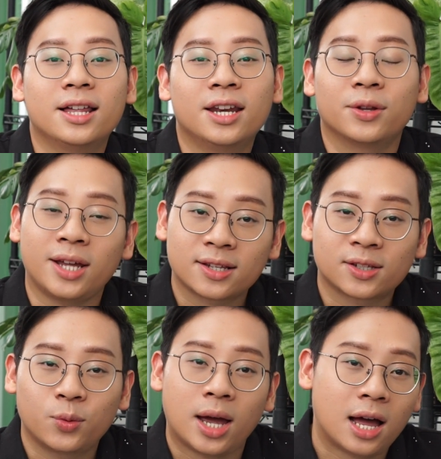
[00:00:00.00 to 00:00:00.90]
Now
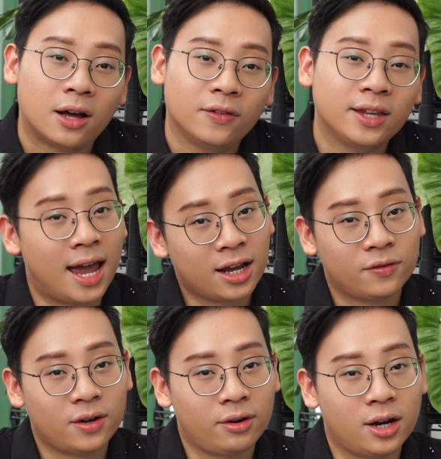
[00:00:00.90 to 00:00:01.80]
next we have the
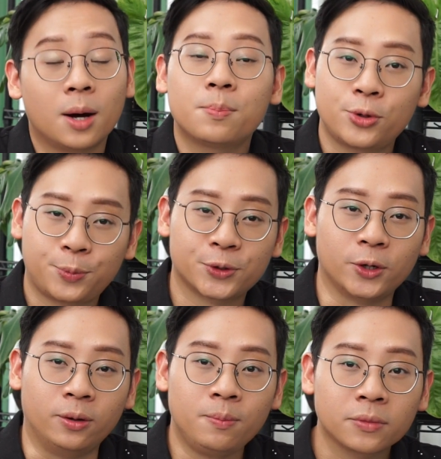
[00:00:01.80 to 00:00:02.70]
Echeveria
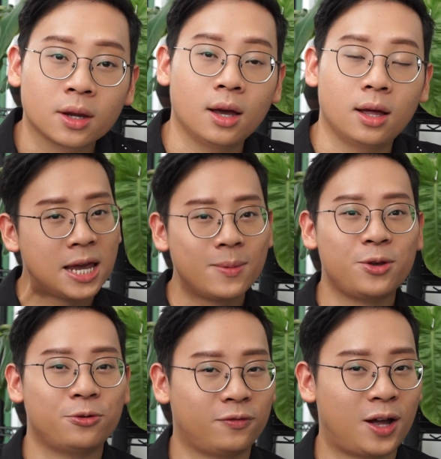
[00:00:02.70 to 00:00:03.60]
purpurorum.
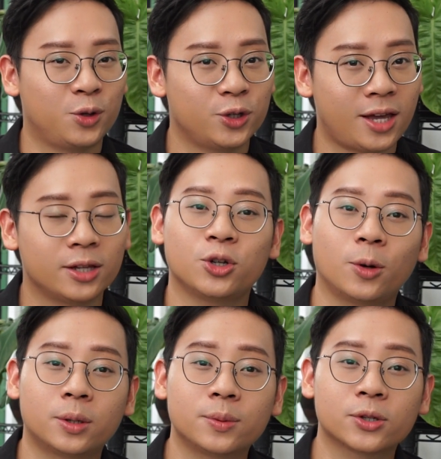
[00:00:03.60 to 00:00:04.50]
Maybe you found that
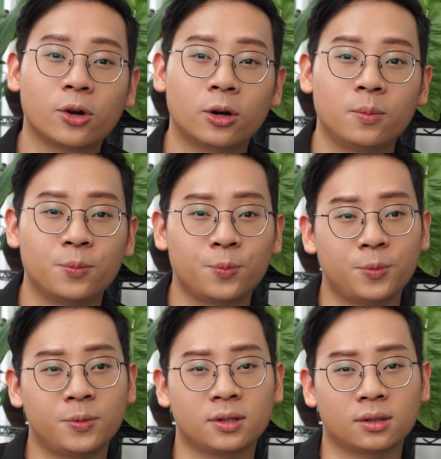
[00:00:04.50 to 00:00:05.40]
your
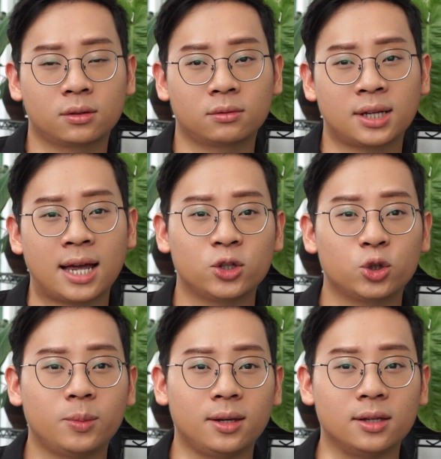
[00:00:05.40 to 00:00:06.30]
purpurorums tends
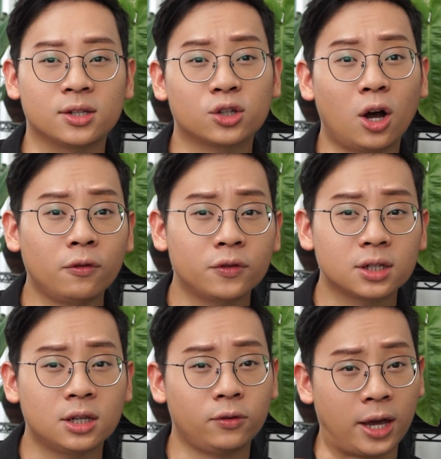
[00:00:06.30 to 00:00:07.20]
to be
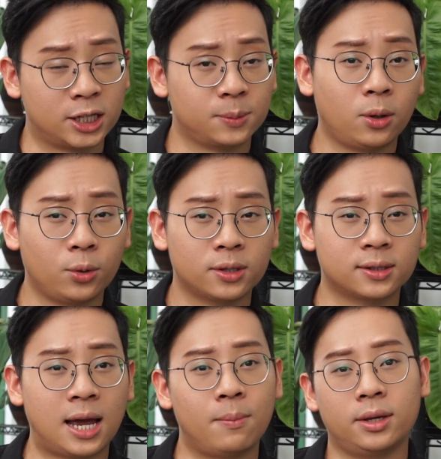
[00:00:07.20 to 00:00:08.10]
soft if you
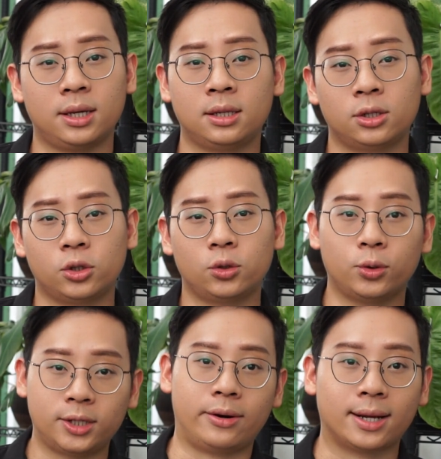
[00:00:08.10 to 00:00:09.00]
expose them
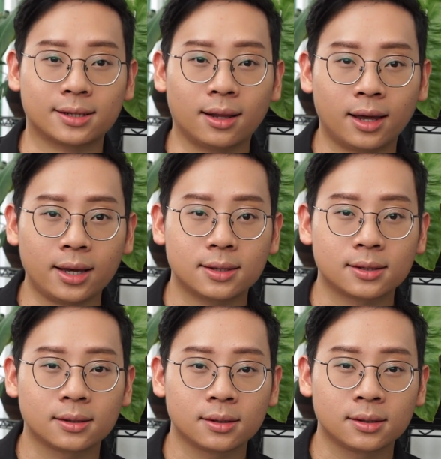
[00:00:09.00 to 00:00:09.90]
into direct
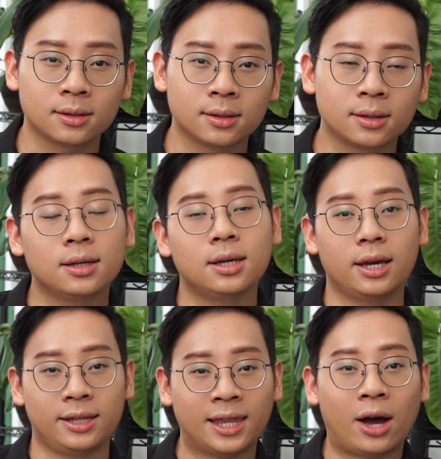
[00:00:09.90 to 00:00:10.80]
sunlight.
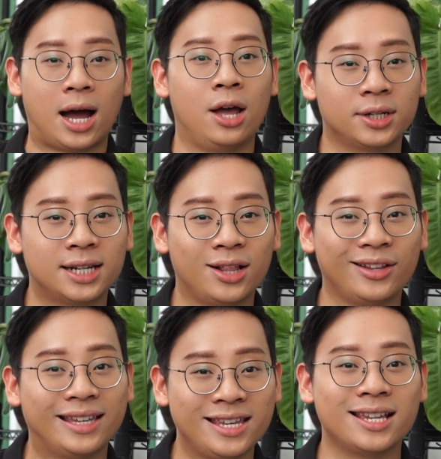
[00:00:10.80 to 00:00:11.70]
Now I'll
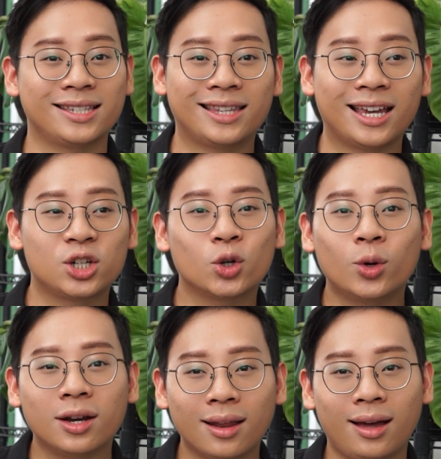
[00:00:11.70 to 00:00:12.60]
tell you, yes, they
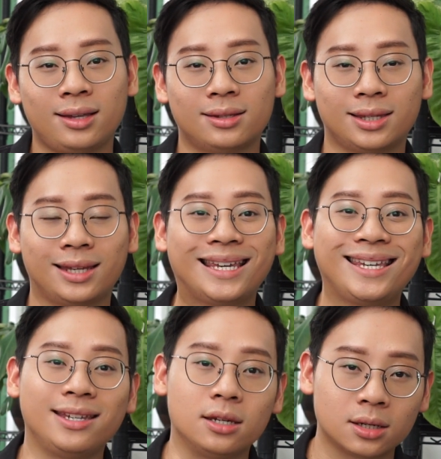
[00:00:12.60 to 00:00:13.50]
don't like the
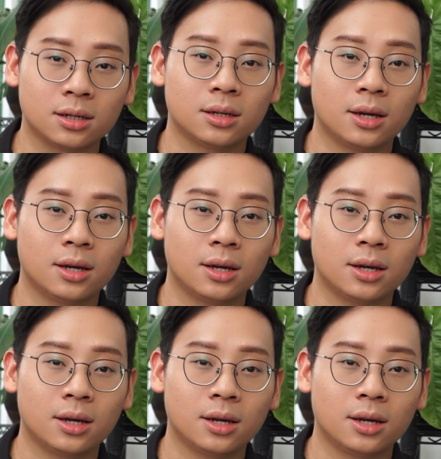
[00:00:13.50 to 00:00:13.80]
heat.